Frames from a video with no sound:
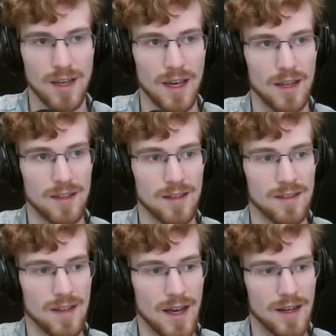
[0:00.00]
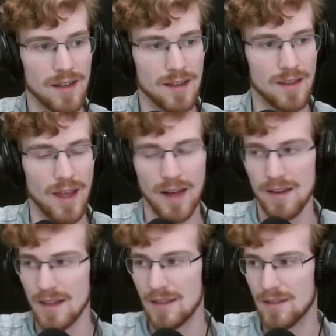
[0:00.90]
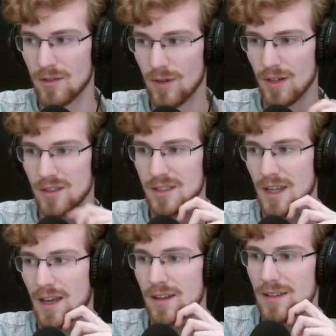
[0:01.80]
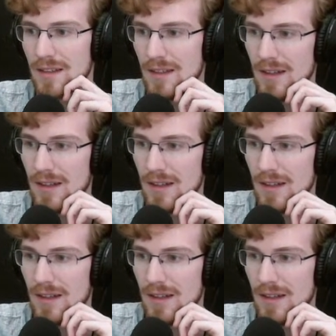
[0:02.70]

and it's not that easy to understand.